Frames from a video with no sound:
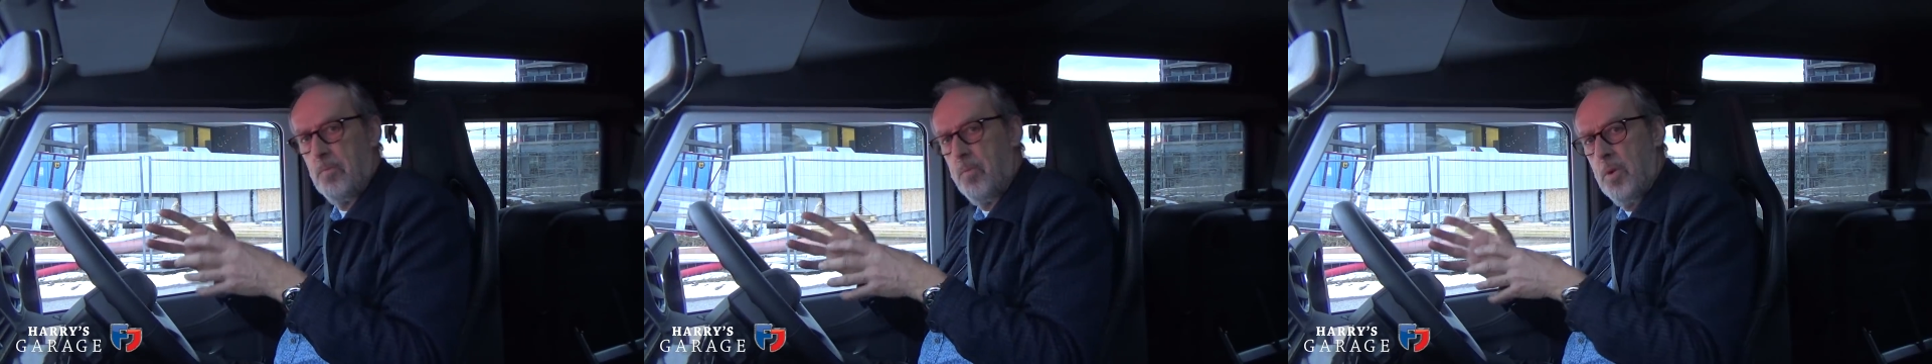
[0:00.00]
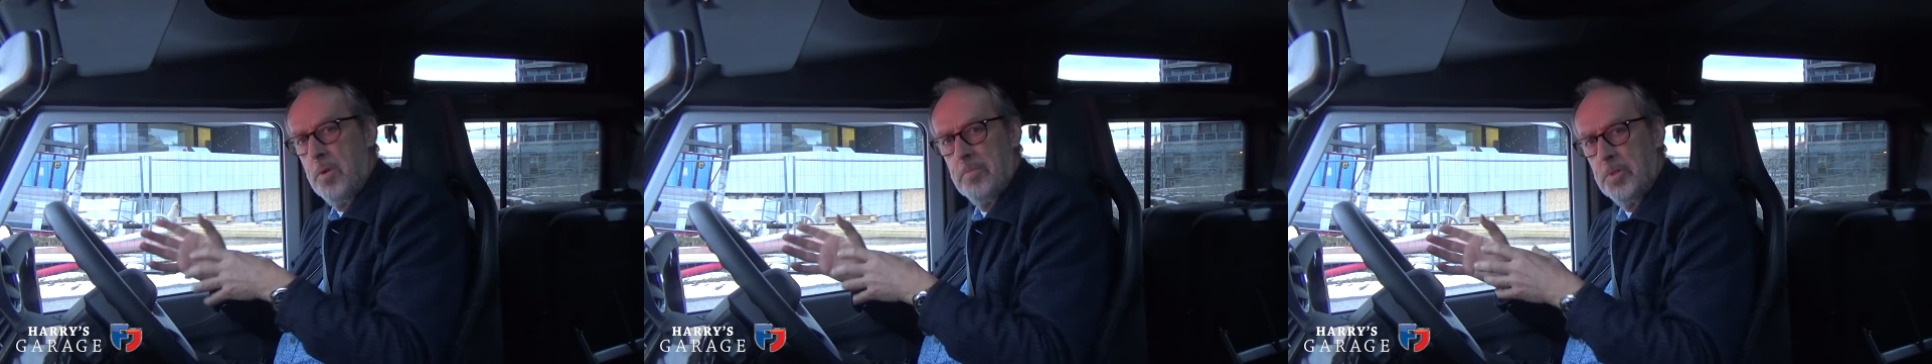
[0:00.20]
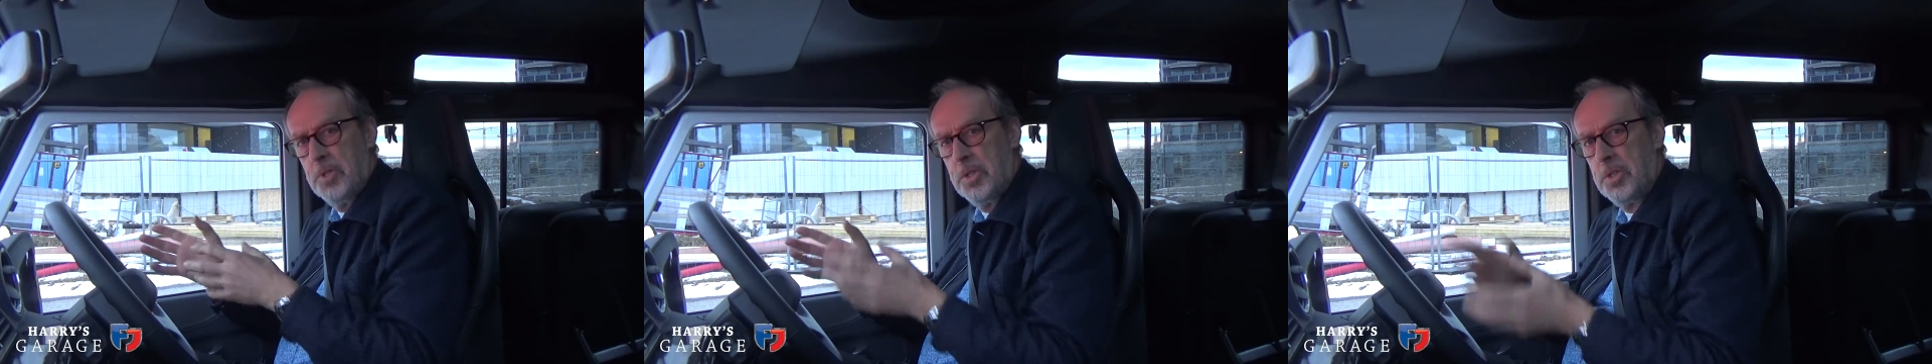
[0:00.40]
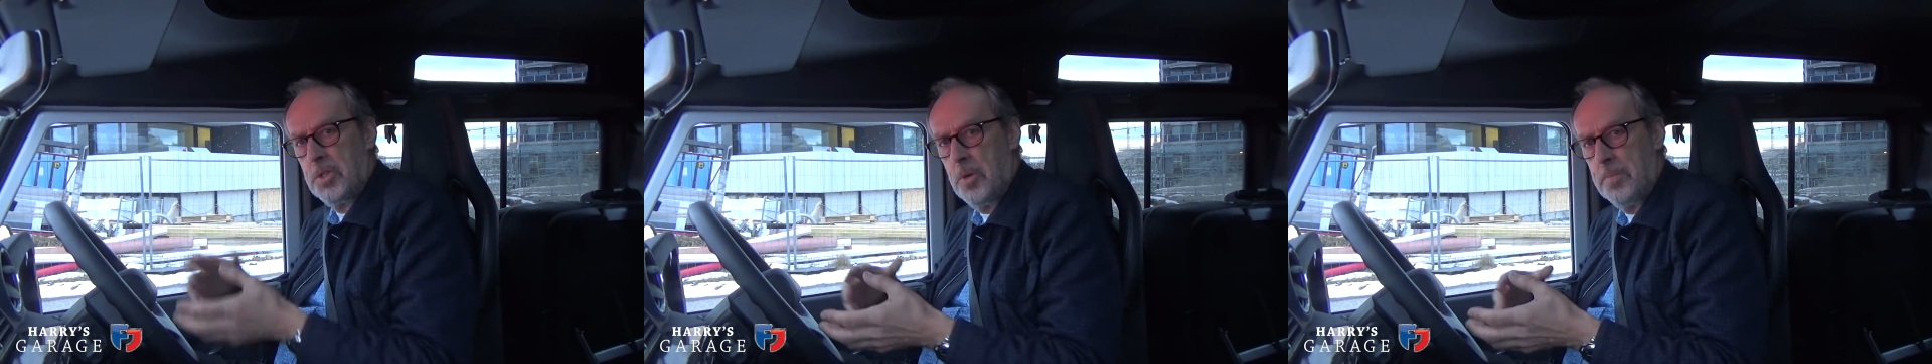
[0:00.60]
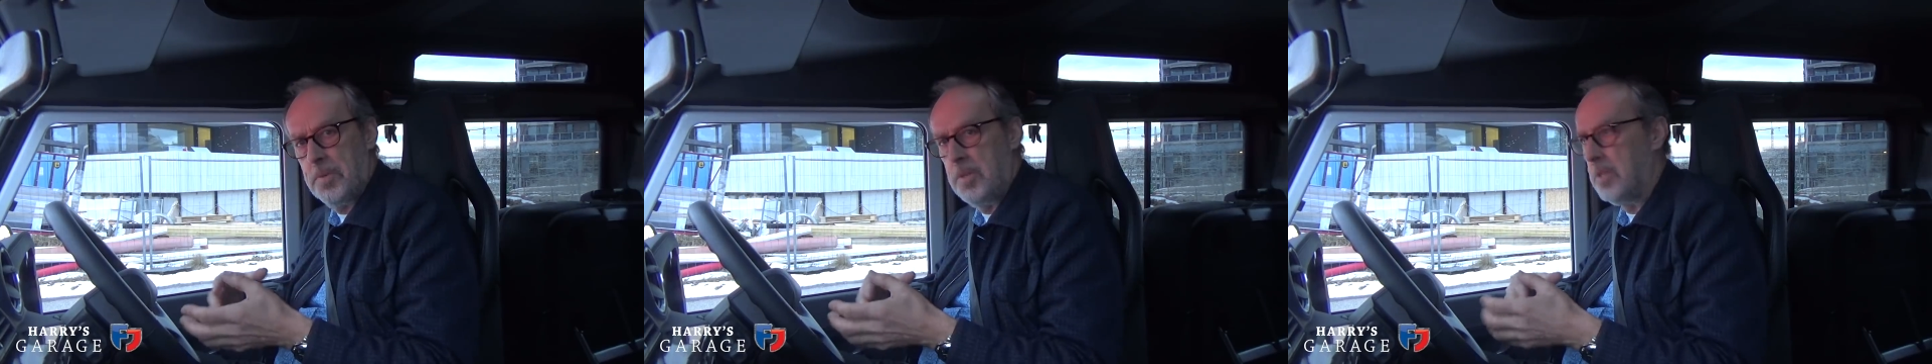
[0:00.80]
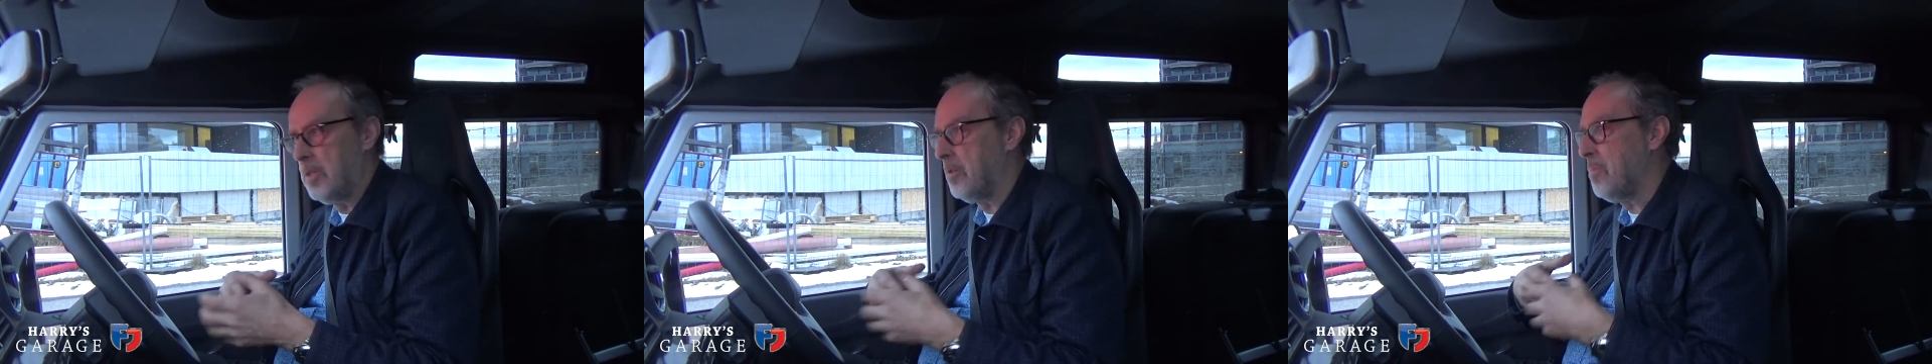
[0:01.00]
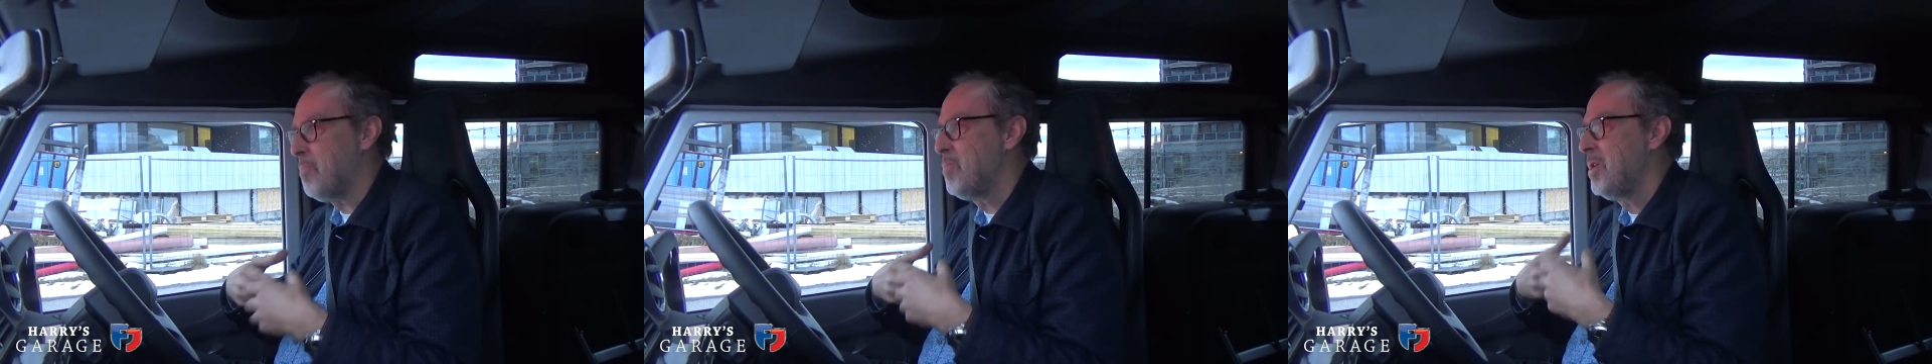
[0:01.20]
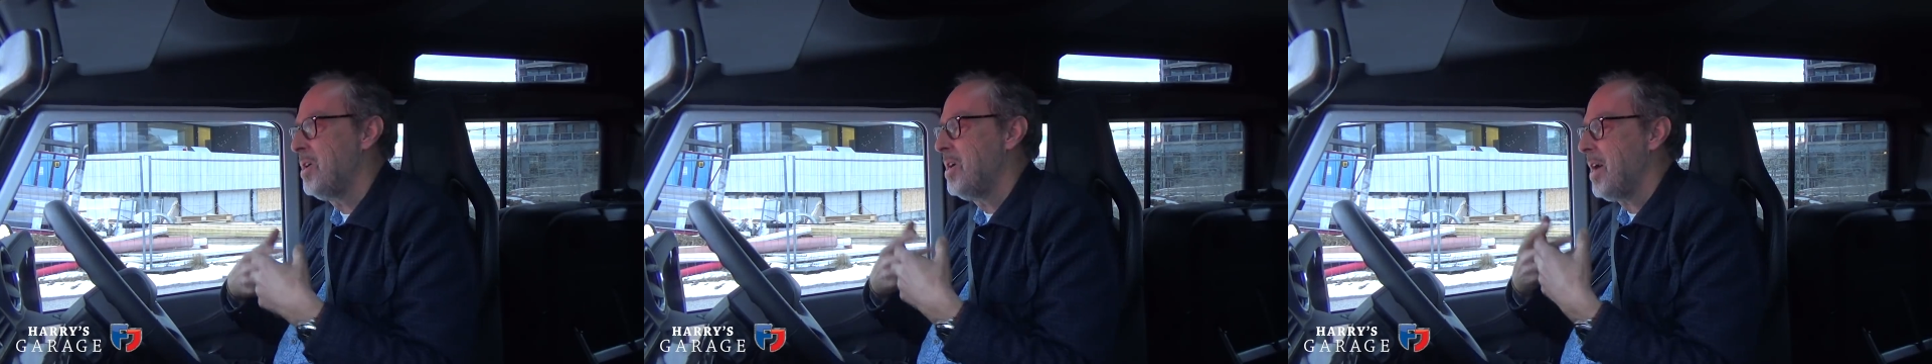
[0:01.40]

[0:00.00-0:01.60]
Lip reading: what was stopping them